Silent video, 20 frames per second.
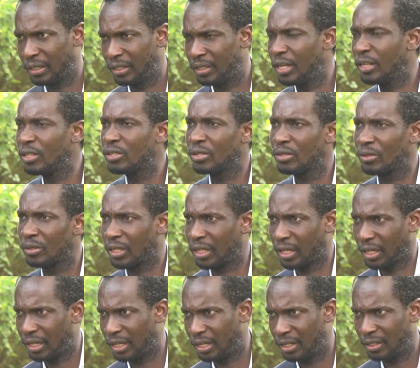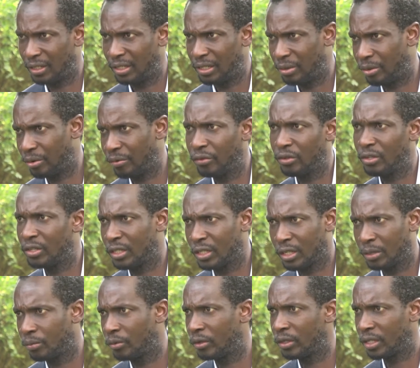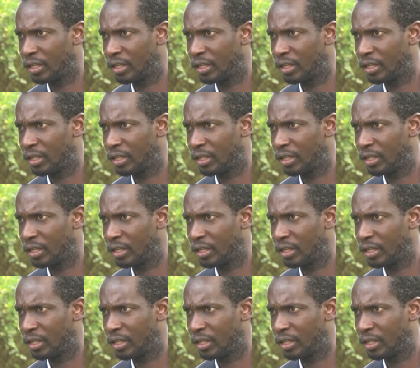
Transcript: That's okay. The refugee camp will